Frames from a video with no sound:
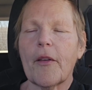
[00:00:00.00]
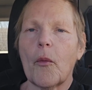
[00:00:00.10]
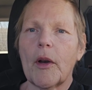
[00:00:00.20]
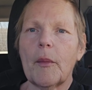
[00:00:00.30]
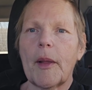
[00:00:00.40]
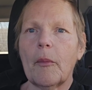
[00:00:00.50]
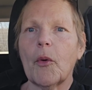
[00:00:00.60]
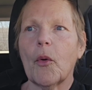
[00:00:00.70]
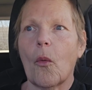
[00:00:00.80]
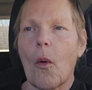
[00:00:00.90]
I want to be
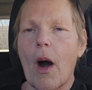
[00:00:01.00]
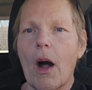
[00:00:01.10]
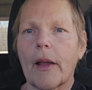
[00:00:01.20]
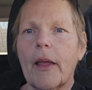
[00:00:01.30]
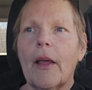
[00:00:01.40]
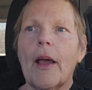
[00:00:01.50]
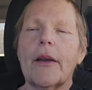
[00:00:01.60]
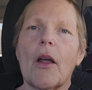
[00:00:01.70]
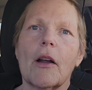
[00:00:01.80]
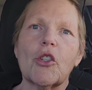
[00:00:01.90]
able to walk
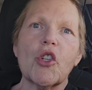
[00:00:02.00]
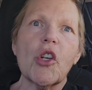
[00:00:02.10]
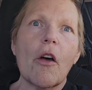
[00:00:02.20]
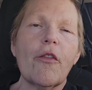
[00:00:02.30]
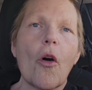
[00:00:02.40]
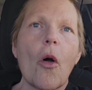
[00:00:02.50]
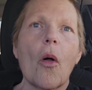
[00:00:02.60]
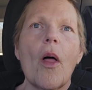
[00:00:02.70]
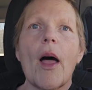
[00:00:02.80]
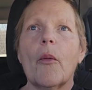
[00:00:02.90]
and not
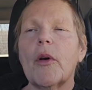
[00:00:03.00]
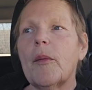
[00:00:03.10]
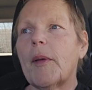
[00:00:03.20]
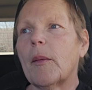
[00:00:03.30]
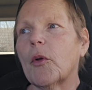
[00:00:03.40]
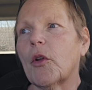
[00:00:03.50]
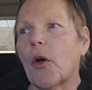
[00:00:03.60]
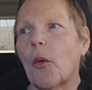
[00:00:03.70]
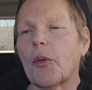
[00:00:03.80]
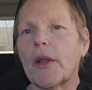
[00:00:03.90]
shuffle. I want to be able to
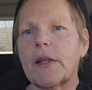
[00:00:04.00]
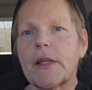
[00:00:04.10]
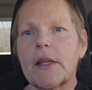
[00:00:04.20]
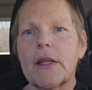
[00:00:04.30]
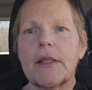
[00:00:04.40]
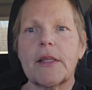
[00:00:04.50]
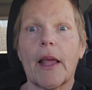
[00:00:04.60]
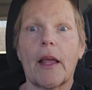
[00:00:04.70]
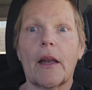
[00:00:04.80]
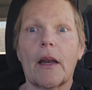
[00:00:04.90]
go places
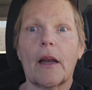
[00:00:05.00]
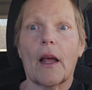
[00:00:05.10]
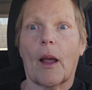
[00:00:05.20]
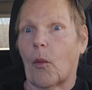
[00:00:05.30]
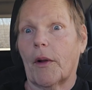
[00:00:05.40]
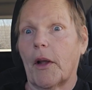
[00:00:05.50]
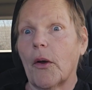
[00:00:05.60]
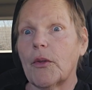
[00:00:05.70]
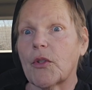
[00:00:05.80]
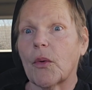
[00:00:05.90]
that I want to
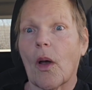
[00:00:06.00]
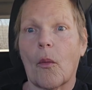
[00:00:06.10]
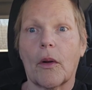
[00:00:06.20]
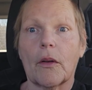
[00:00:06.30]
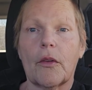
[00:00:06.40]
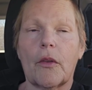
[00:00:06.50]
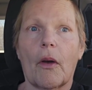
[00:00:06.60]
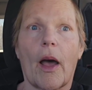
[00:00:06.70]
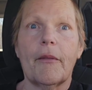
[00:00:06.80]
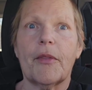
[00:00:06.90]
go
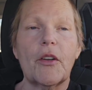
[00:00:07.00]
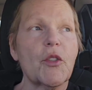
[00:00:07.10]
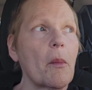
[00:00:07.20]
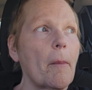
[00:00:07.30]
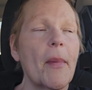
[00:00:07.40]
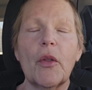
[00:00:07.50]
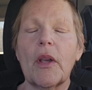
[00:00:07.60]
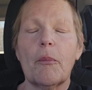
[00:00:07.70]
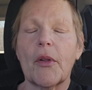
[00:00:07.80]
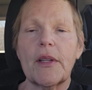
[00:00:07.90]
to. There's a
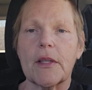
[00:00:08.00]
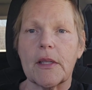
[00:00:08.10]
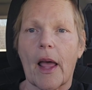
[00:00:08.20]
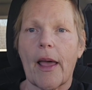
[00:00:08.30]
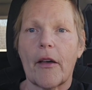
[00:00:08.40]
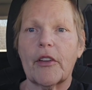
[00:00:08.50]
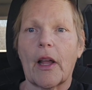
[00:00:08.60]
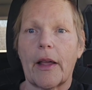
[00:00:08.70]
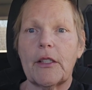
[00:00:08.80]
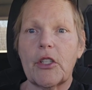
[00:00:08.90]
million places I haven't
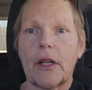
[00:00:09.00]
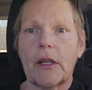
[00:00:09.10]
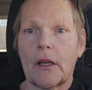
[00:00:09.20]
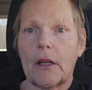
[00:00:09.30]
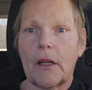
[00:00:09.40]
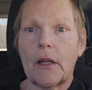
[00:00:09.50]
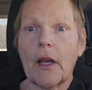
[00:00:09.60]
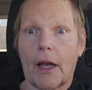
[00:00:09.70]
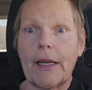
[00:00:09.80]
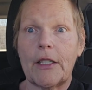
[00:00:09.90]
hiked yet.
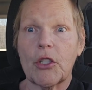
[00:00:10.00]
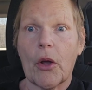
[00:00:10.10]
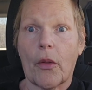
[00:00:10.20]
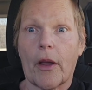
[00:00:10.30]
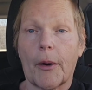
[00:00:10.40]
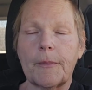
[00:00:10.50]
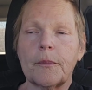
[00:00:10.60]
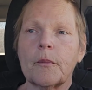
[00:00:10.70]
I need to go there.